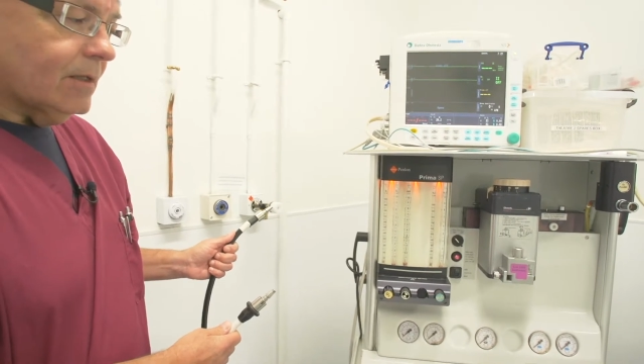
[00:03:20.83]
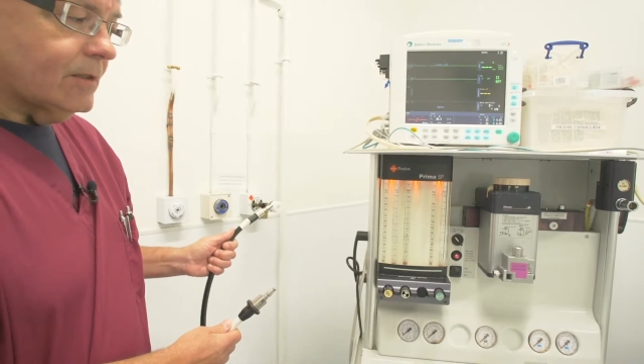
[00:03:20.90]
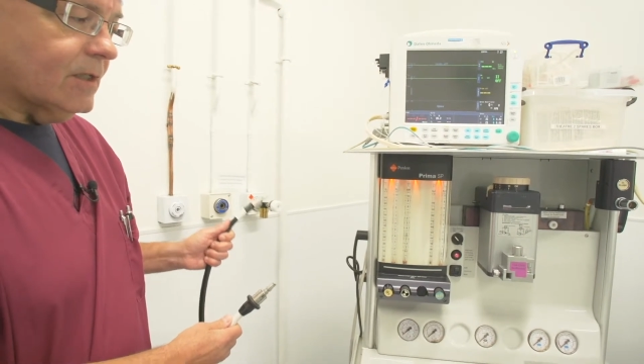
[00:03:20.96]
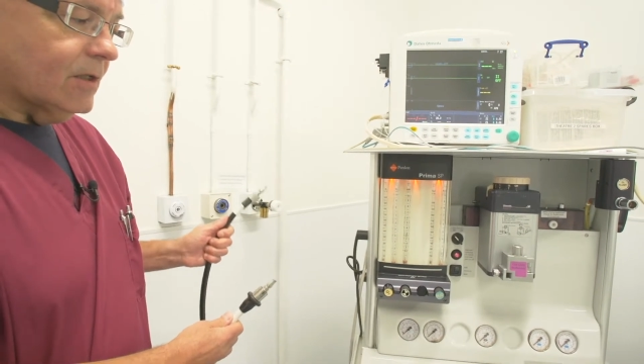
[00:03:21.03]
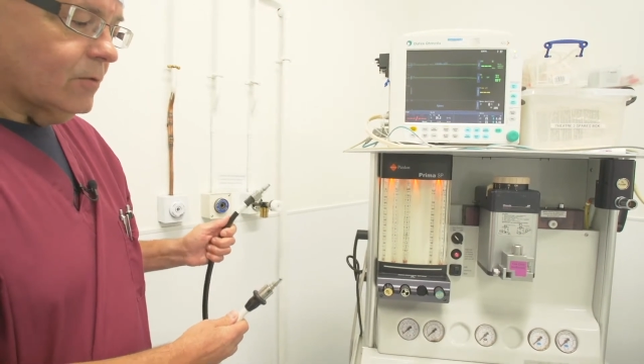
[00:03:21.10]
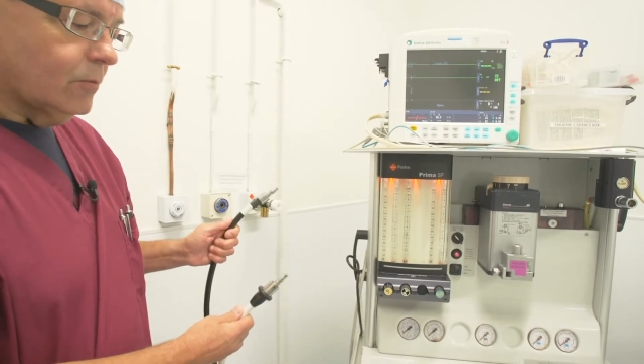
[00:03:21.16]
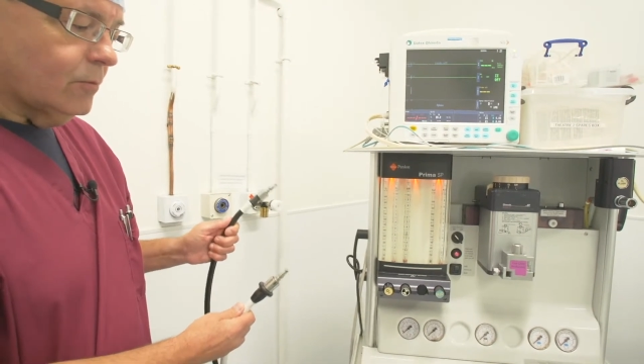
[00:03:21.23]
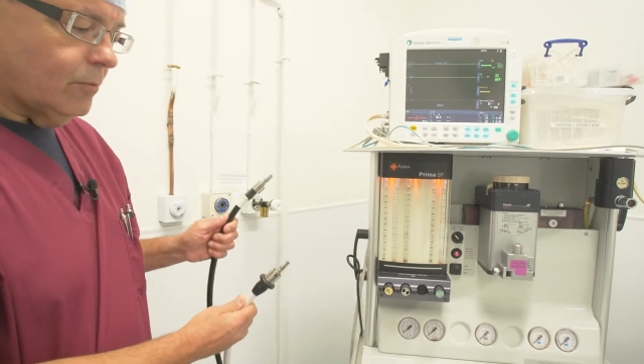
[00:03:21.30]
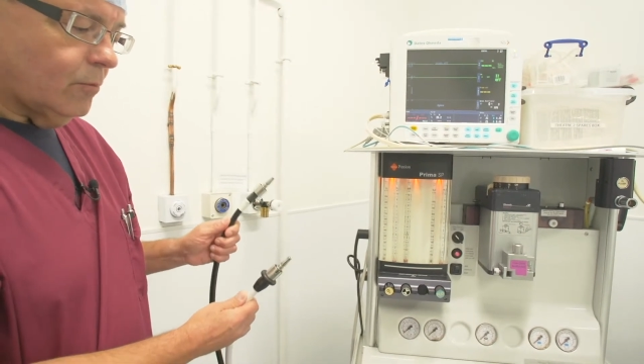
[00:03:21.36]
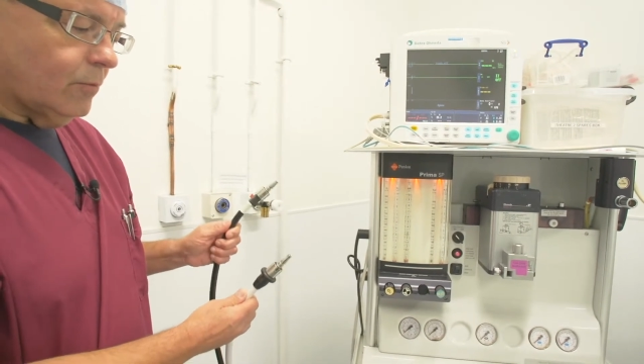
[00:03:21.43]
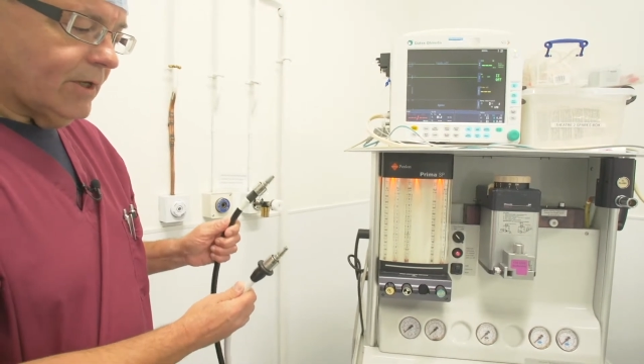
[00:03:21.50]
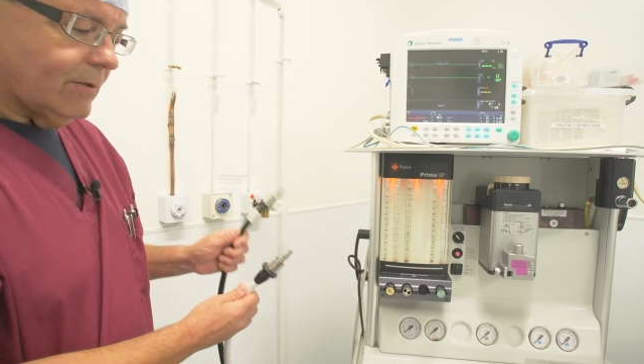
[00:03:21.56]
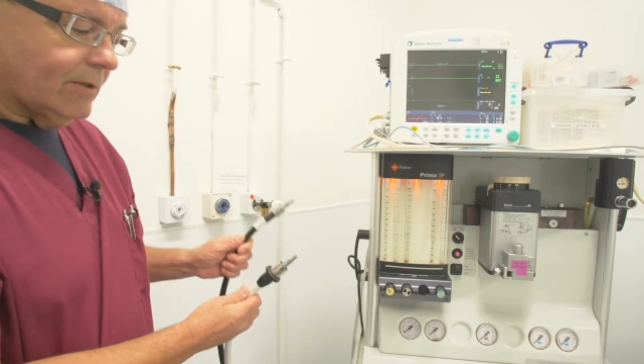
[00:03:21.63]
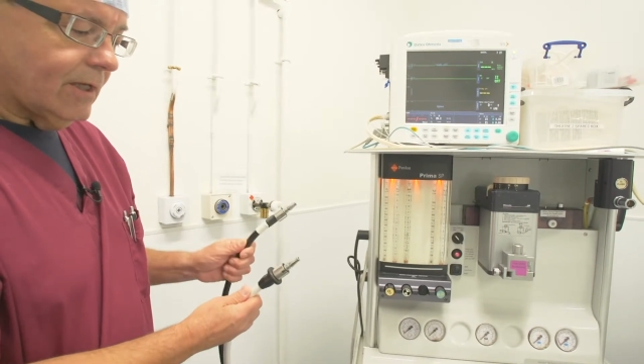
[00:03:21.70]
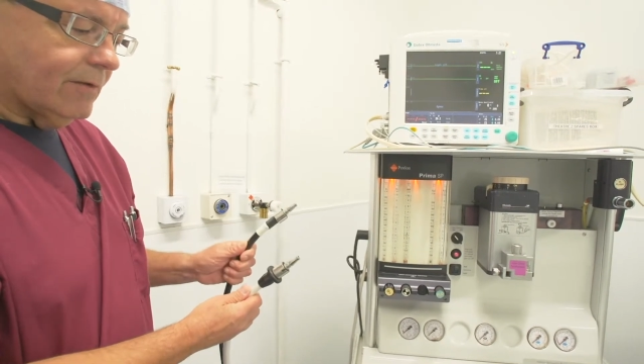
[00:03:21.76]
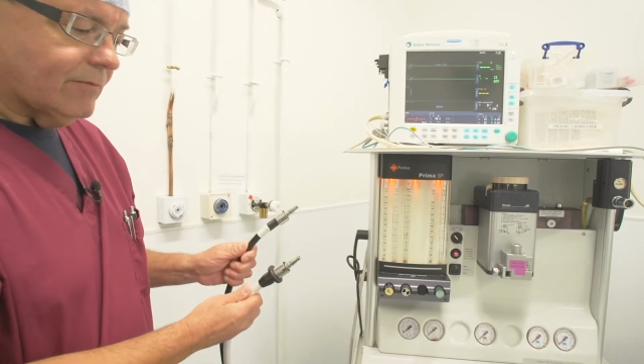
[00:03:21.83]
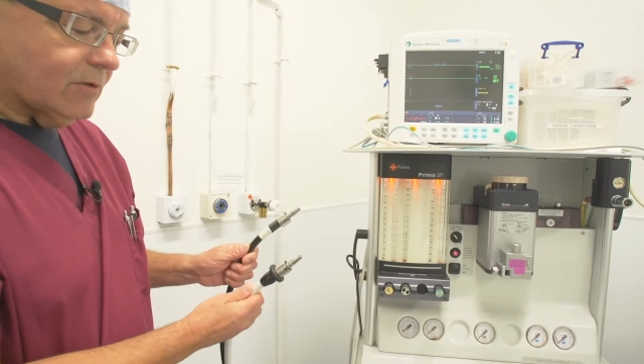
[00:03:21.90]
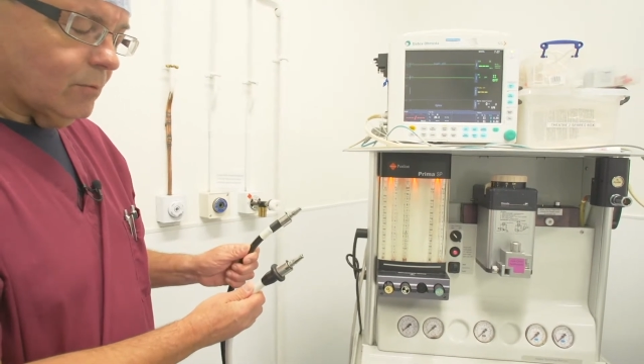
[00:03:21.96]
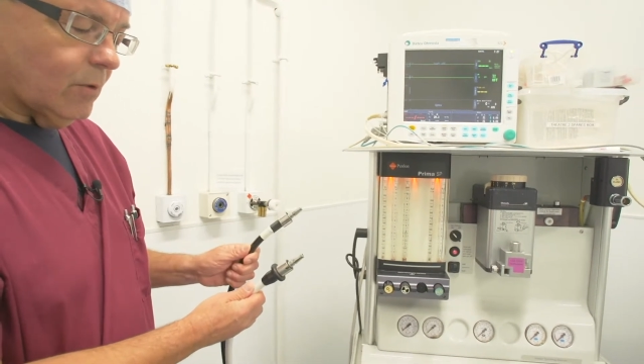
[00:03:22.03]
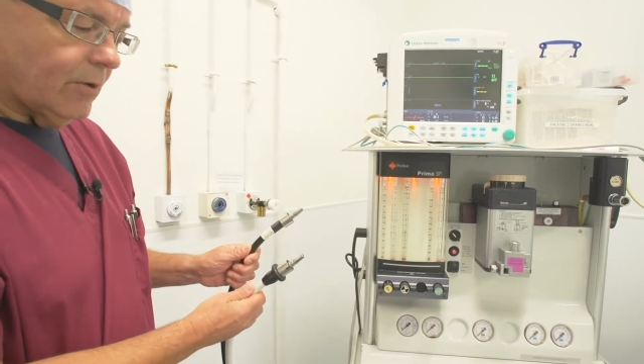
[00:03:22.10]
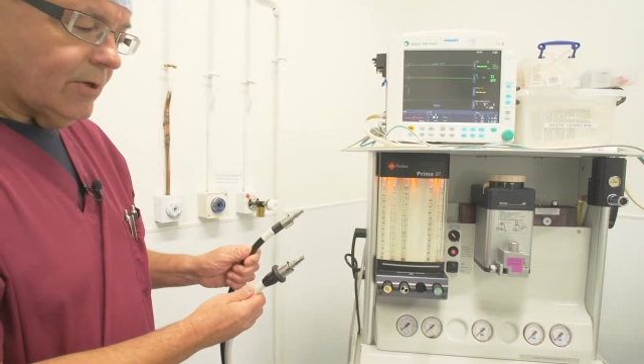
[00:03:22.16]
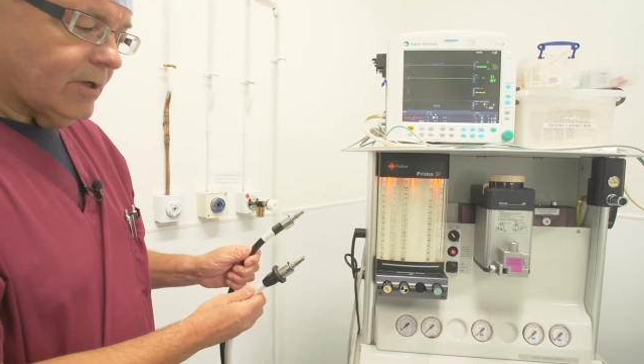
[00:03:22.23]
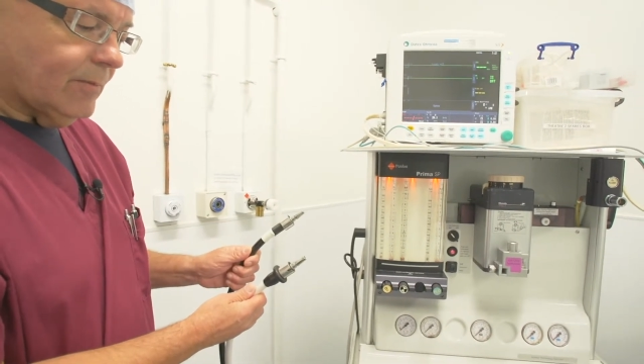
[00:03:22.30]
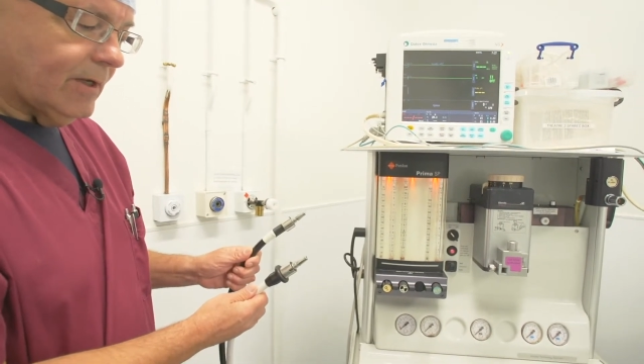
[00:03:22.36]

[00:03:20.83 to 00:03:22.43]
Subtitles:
so we only have to worry